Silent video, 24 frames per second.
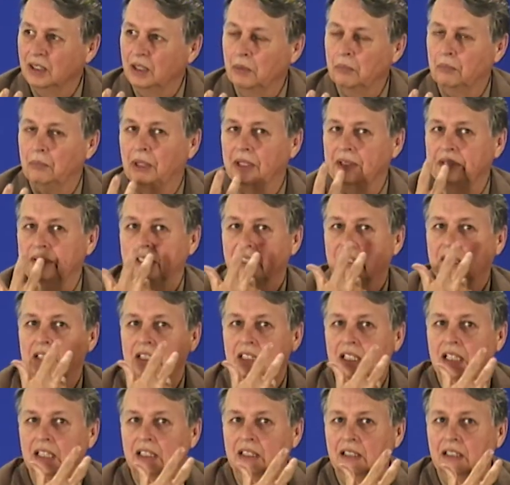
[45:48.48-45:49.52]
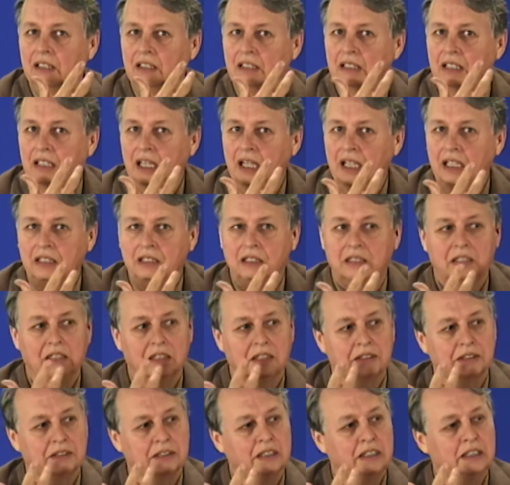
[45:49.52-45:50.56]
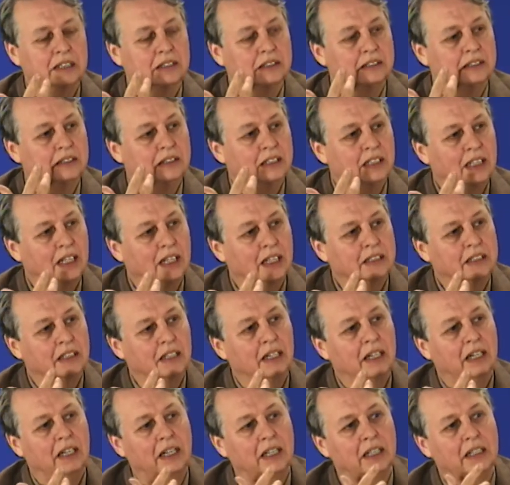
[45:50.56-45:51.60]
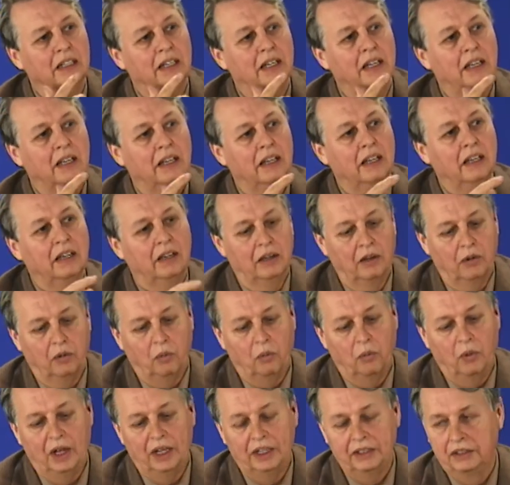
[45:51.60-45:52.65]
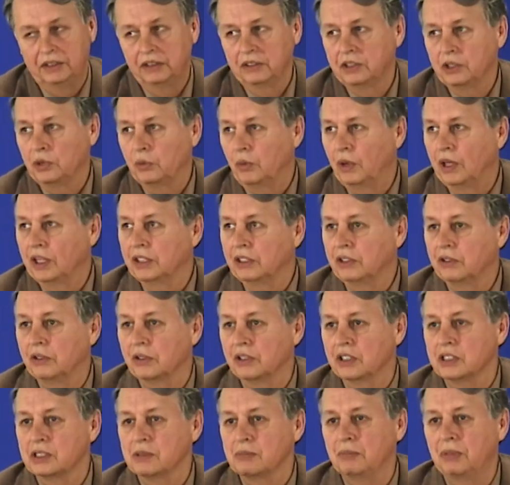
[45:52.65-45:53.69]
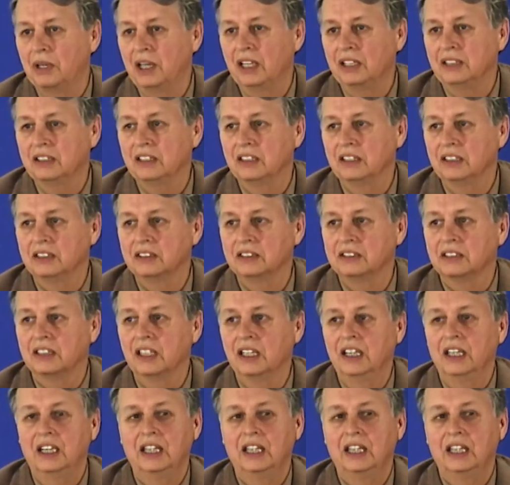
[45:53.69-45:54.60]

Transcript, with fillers: But the cognateness is not on one-to-one correspondence.